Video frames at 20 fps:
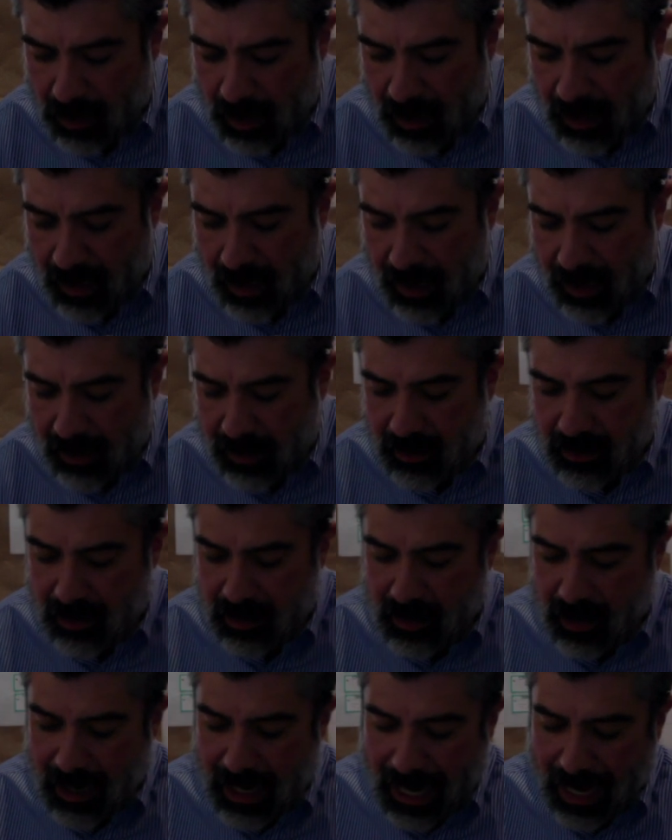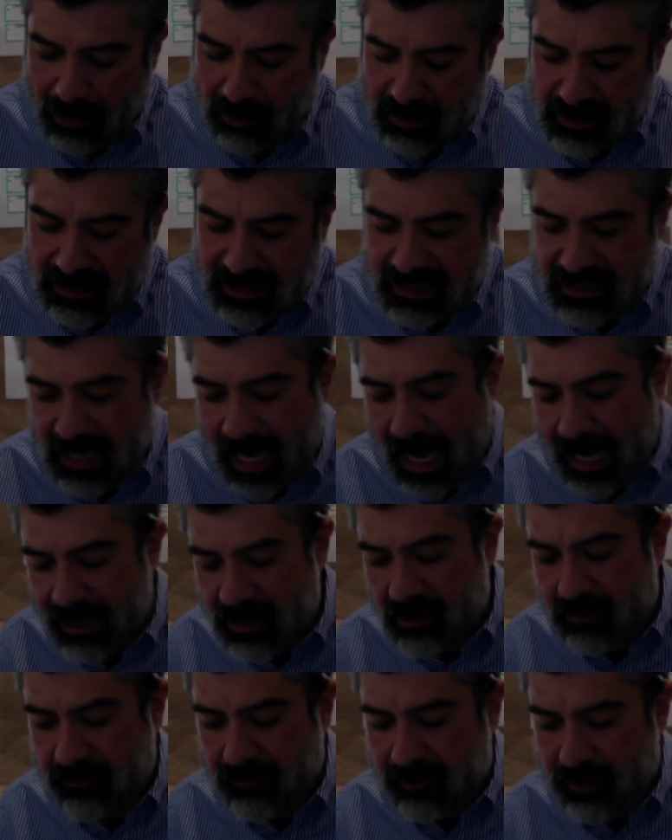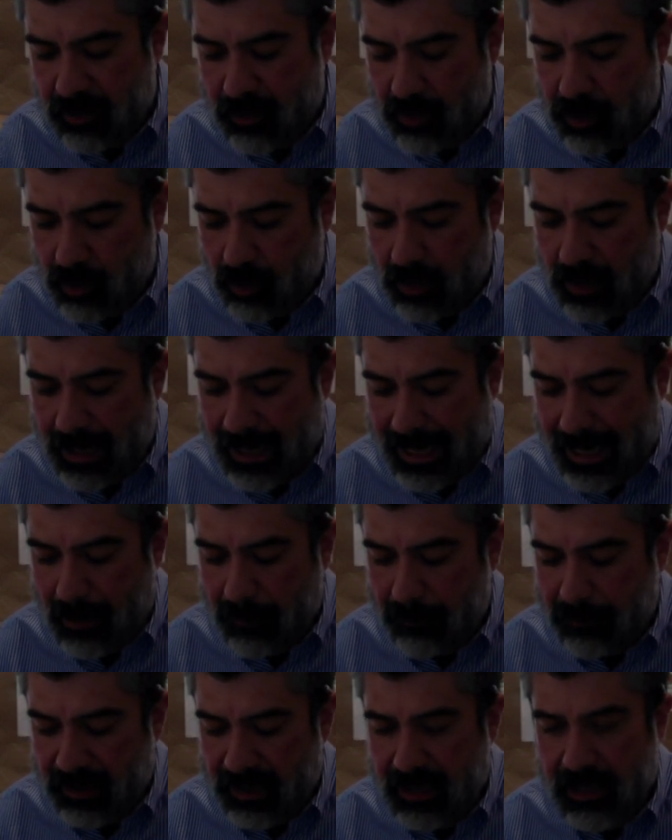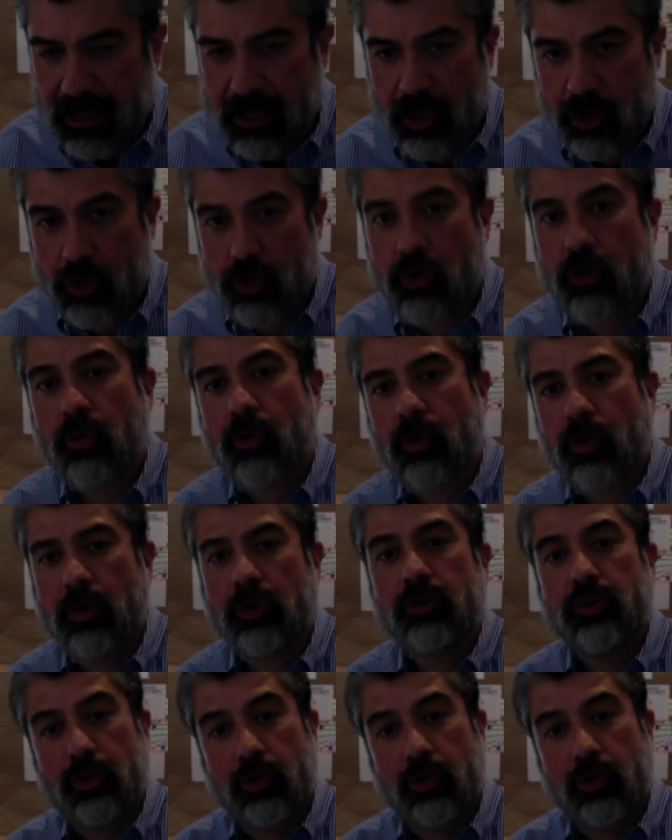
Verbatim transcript: Ah, outside of the dura, epidural.